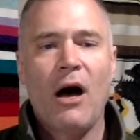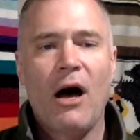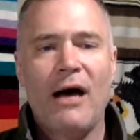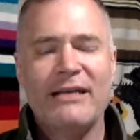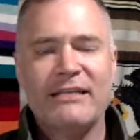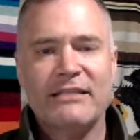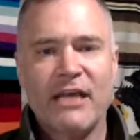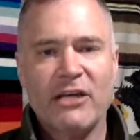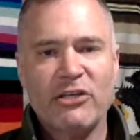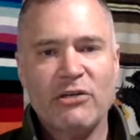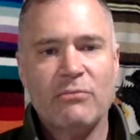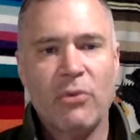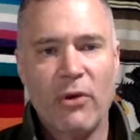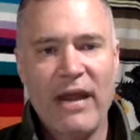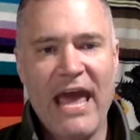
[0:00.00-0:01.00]
On discussion
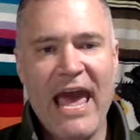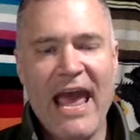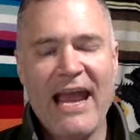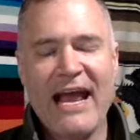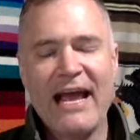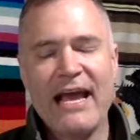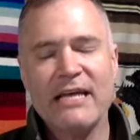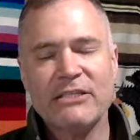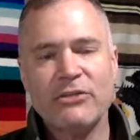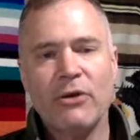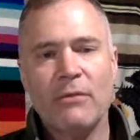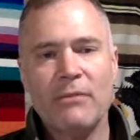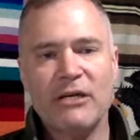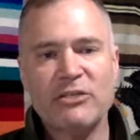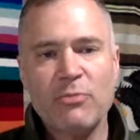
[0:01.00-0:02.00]
board 8, I ask you a
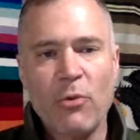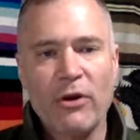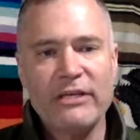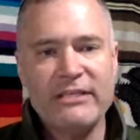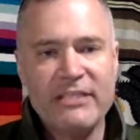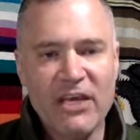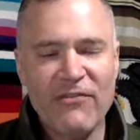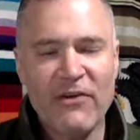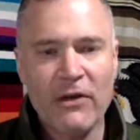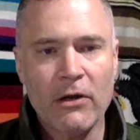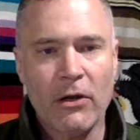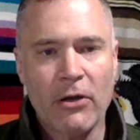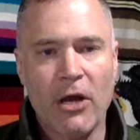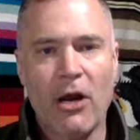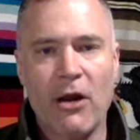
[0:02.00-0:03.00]
much more
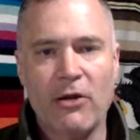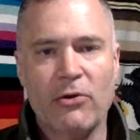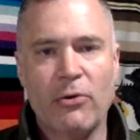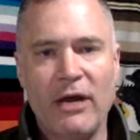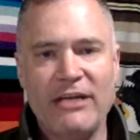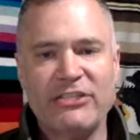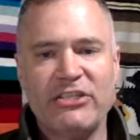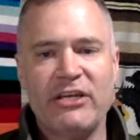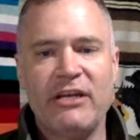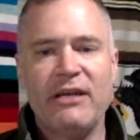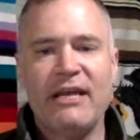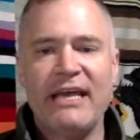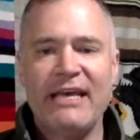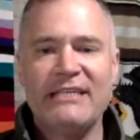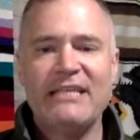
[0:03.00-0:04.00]
difficult heart question
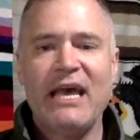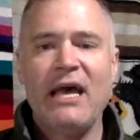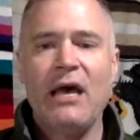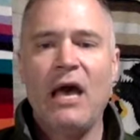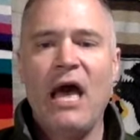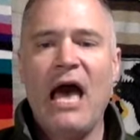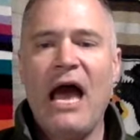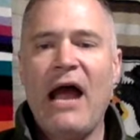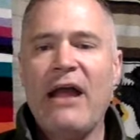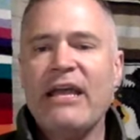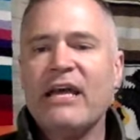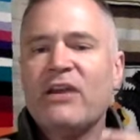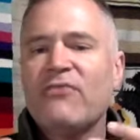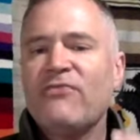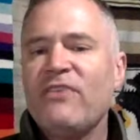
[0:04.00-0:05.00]
is, how are
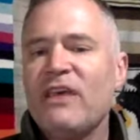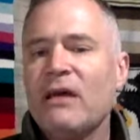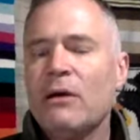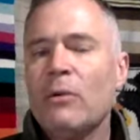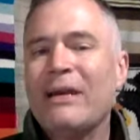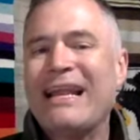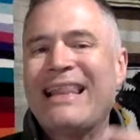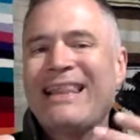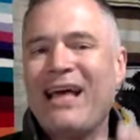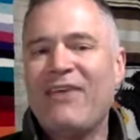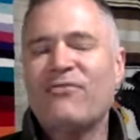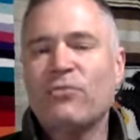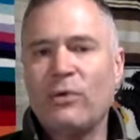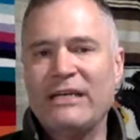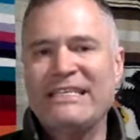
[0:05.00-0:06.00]
you going to feel when a
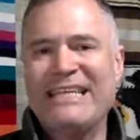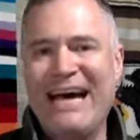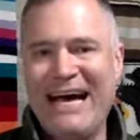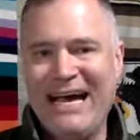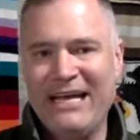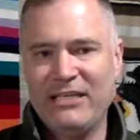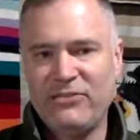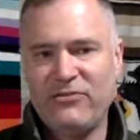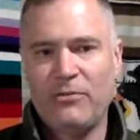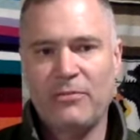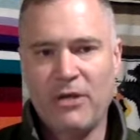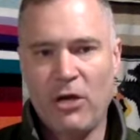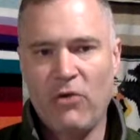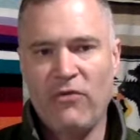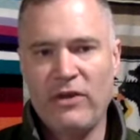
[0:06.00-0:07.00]
loved one dies from
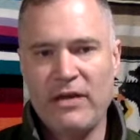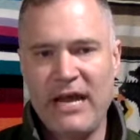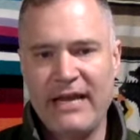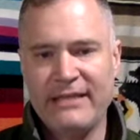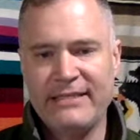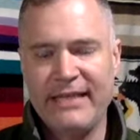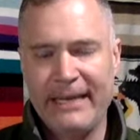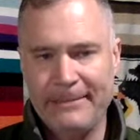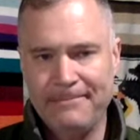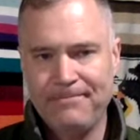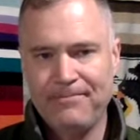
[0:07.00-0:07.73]
COVID-19?